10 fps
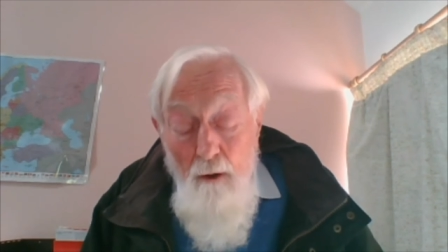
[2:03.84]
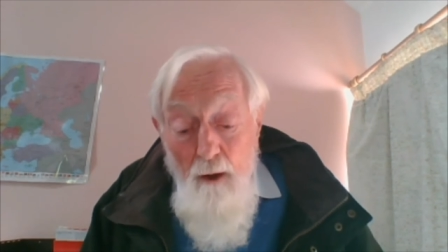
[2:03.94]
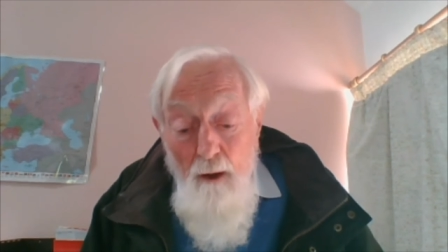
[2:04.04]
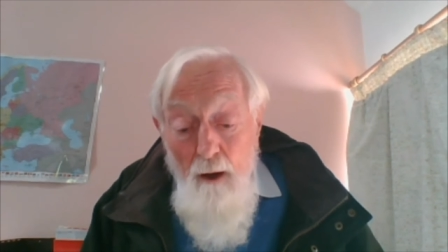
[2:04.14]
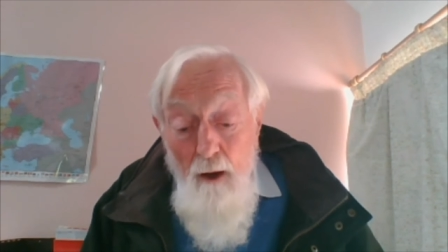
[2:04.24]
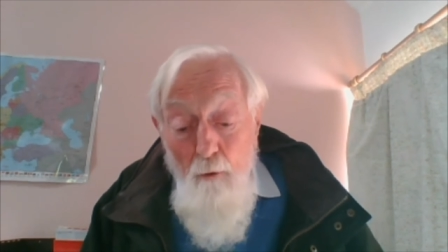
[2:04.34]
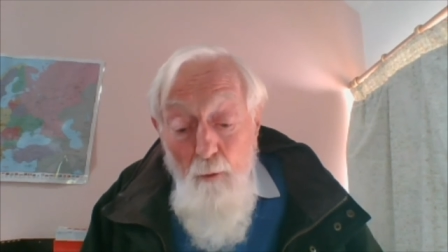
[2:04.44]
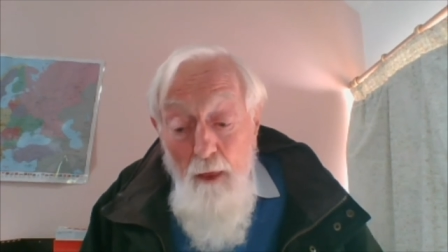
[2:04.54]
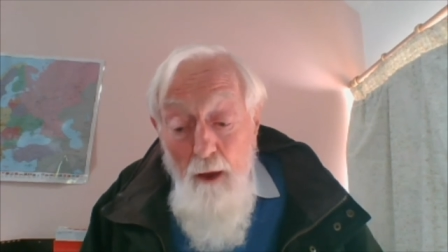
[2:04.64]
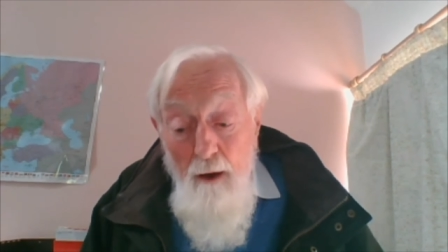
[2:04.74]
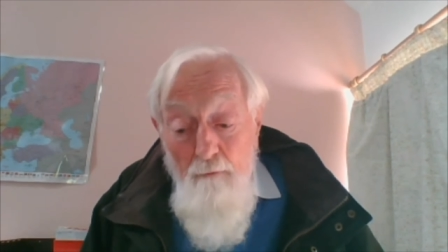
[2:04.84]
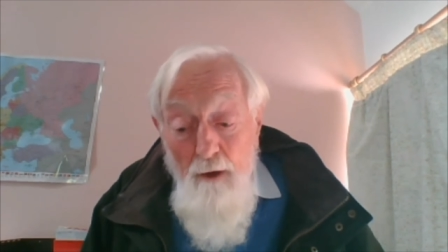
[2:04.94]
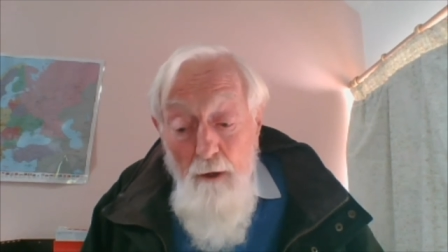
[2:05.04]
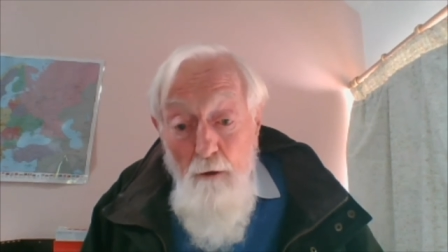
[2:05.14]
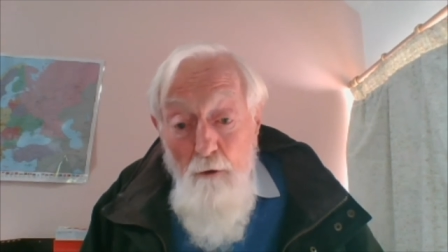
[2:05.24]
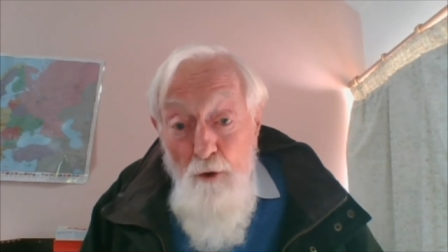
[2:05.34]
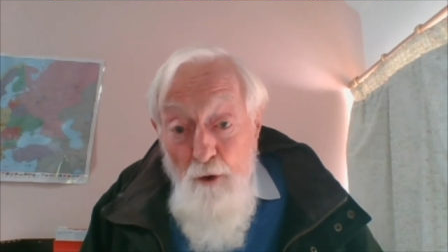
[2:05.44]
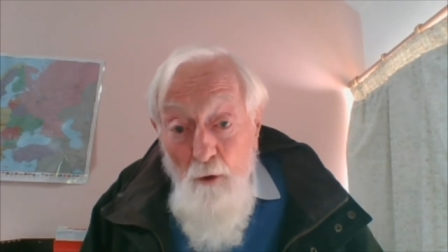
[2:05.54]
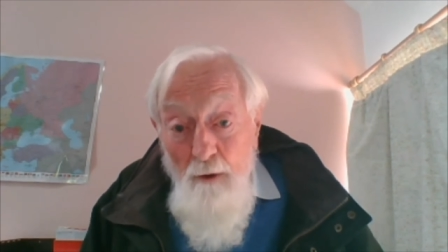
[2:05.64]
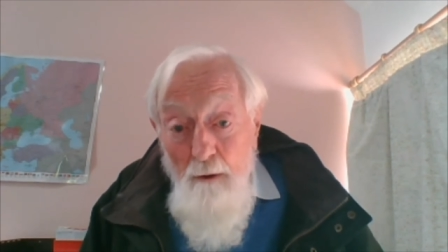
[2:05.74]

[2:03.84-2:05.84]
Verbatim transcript: with having joint